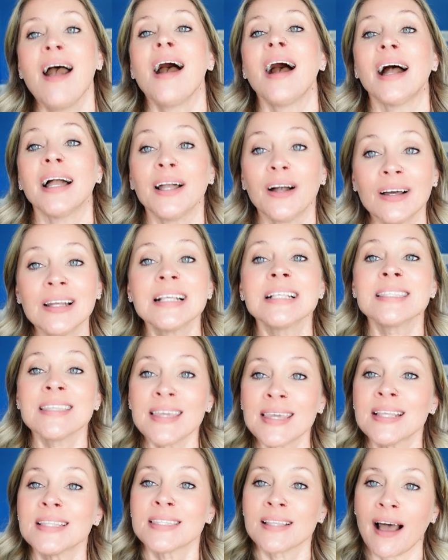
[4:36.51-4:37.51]
I honestly
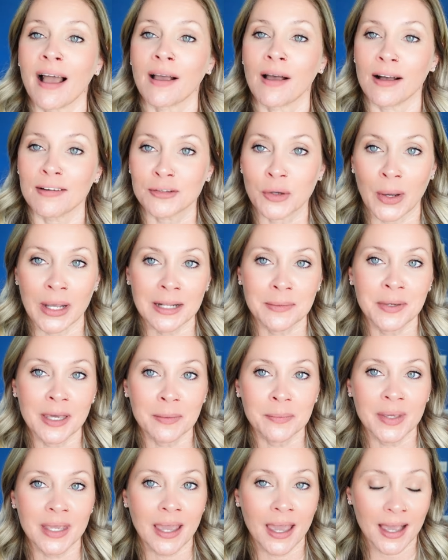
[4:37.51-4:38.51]
can slack off quite a
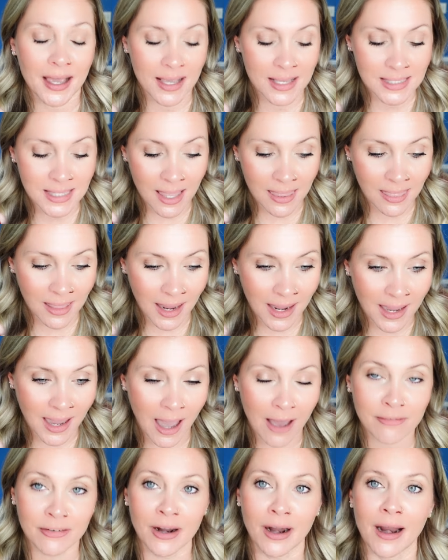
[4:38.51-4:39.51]
bit because they
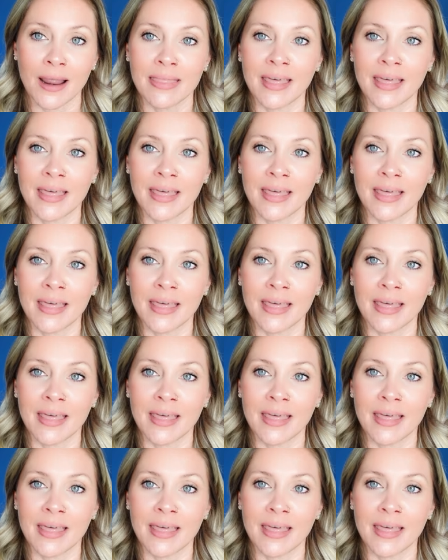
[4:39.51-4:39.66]
cover